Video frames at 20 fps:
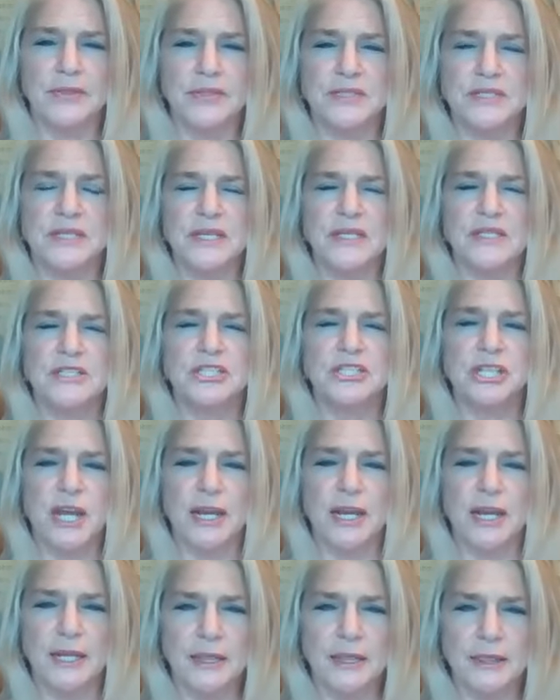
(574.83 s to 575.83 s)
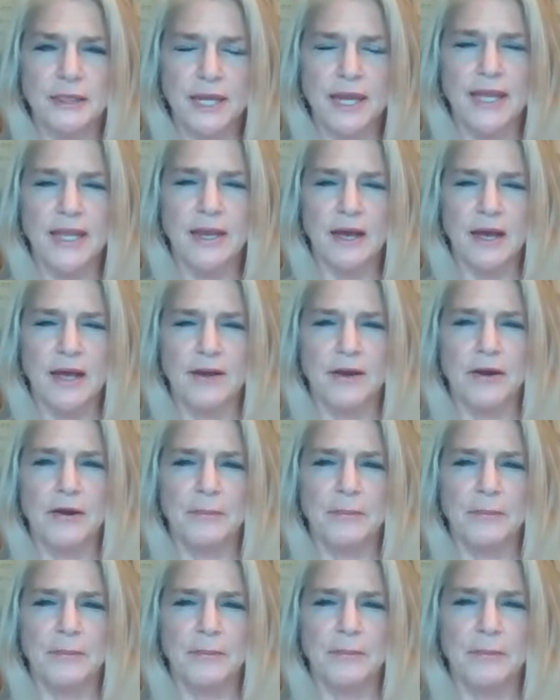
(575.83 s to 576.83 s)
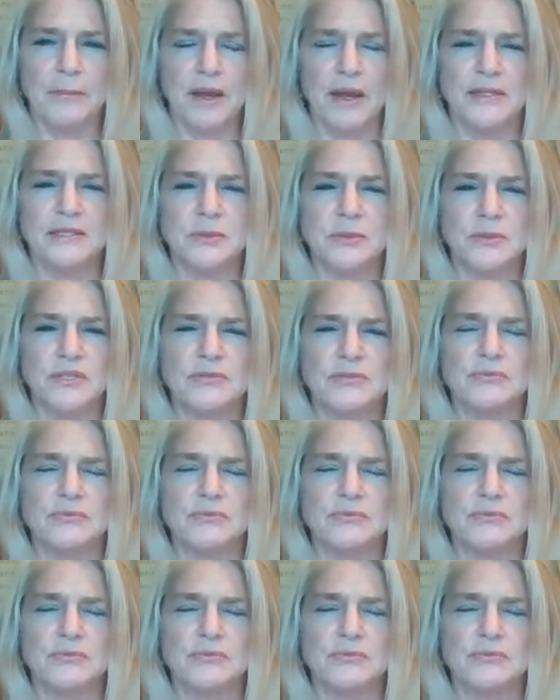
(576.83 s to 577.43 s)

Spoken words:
The sun is shining light on our minds,